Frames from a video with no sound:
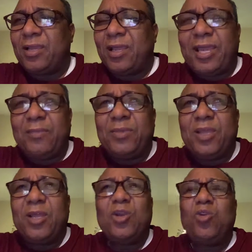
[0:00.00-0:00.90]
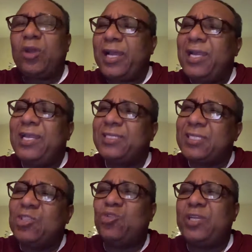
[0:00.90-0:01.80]
And
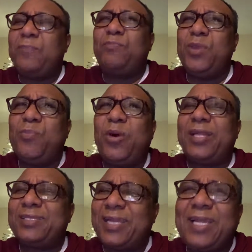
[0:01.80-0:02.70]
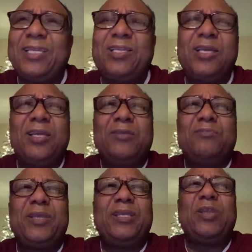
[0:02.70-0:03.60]
listen today. People are telling
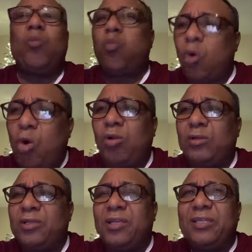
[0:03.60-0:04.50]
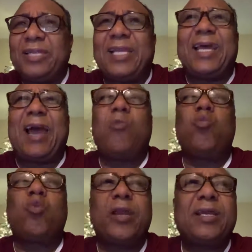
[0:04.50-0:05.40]
the world that I
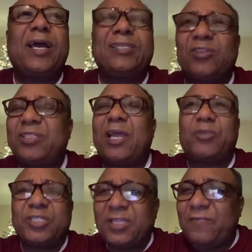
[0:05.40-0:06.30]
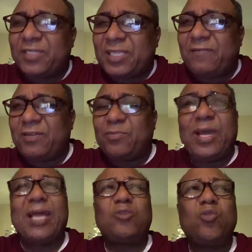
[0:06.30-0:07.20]
work I'm a civil servant,
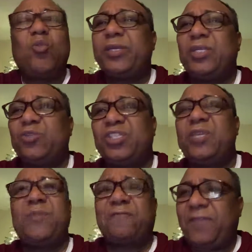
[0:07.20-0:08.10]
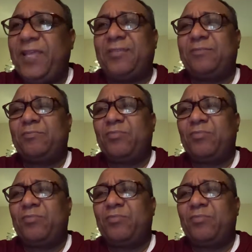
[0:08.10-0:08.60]
but I don't want them to see my face.